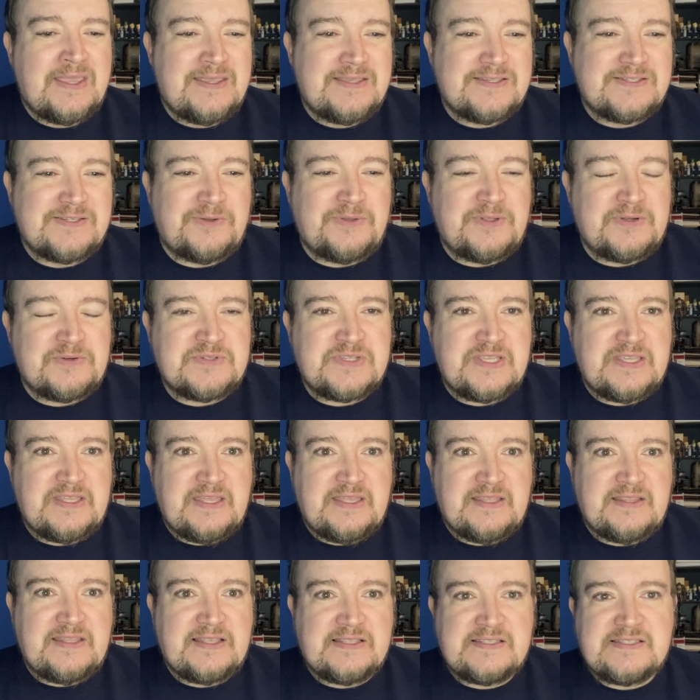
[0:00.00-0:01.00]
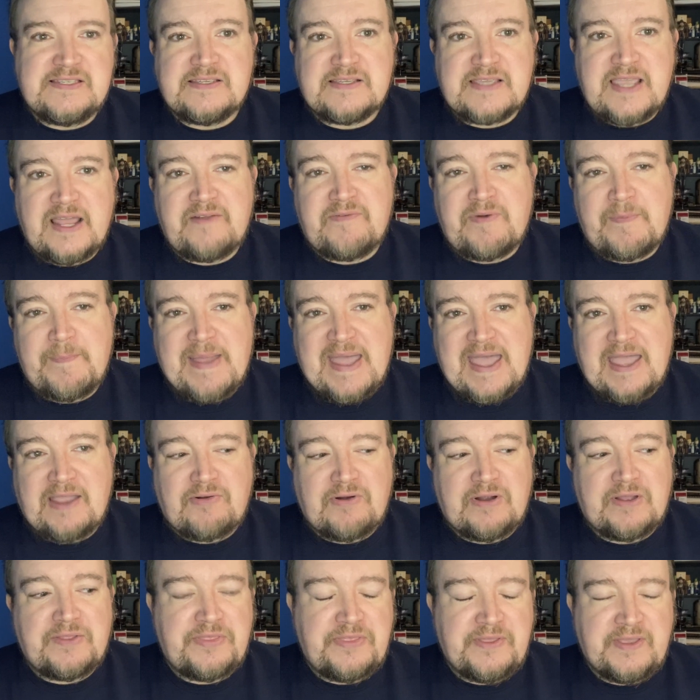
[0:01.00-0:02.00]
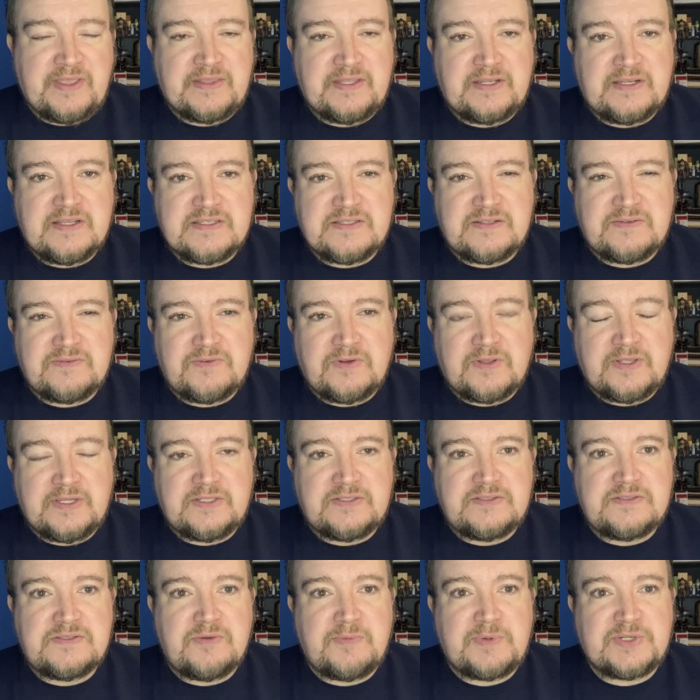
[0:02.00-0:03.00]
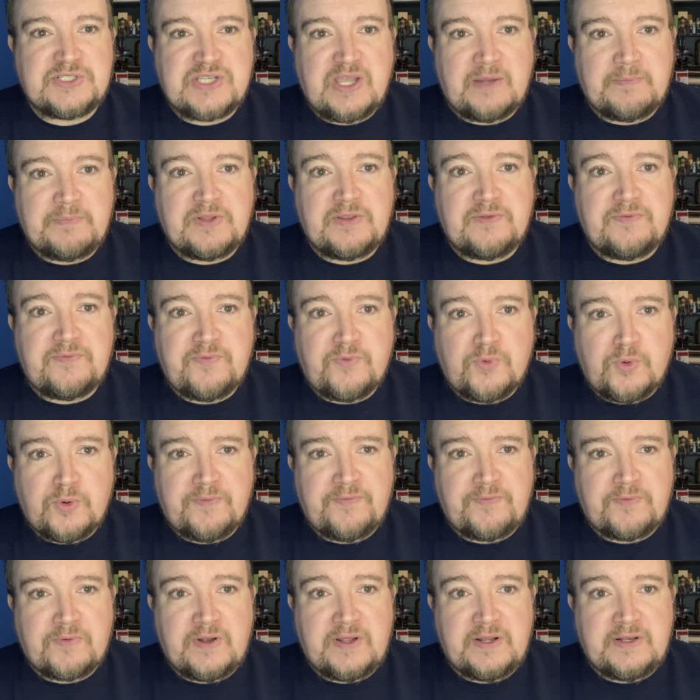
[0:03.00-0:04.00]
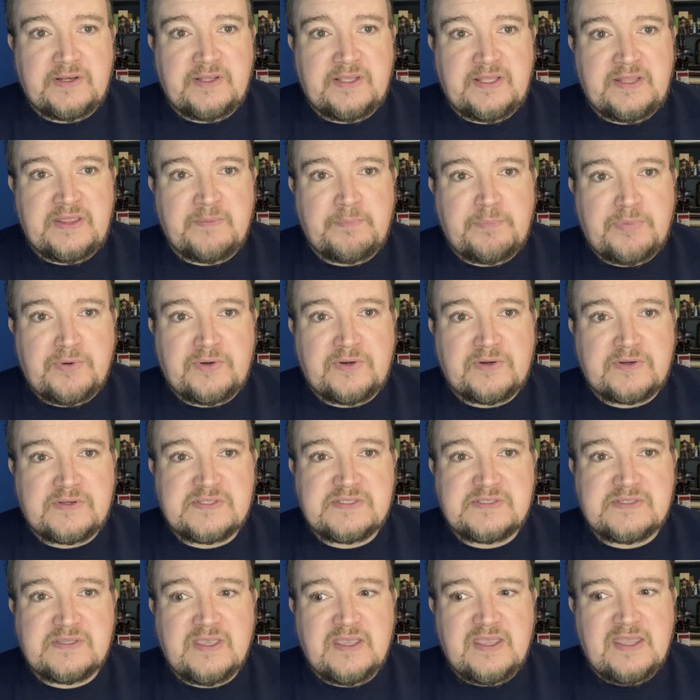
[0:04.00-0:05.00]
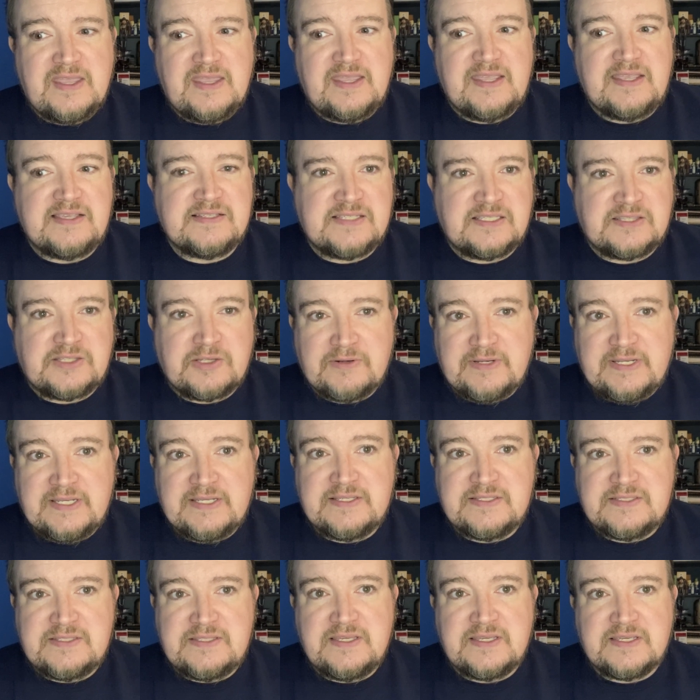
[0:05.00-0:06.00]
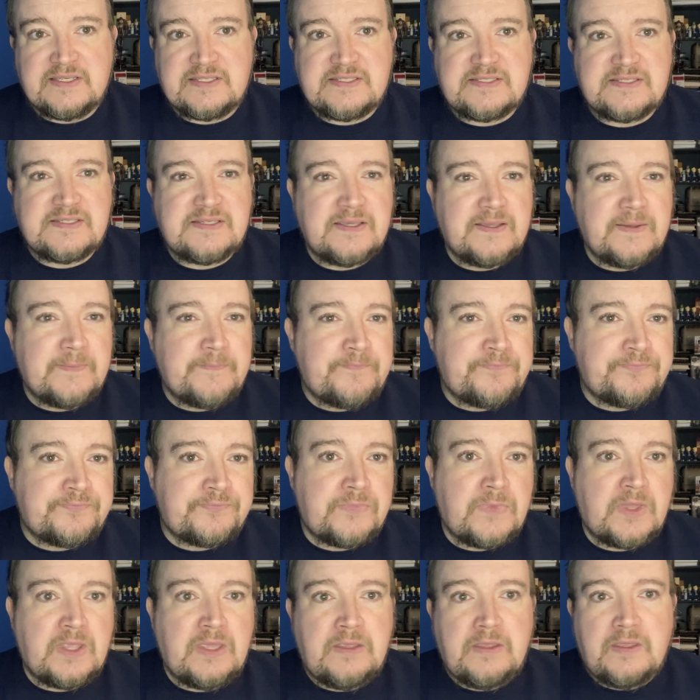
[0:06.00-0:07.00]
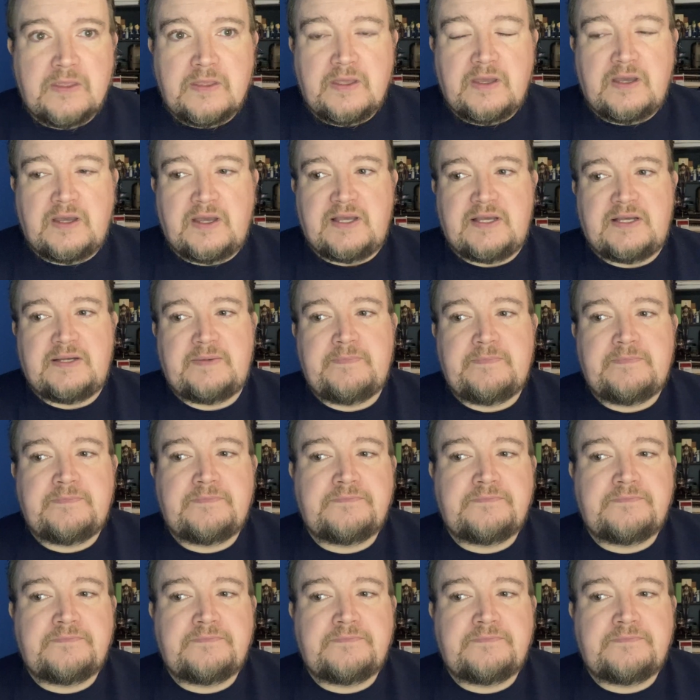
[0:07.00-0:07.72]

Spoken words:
So it's a kind of a background thing that doesn't really so much come to the forefront in the books, is that there is this uh,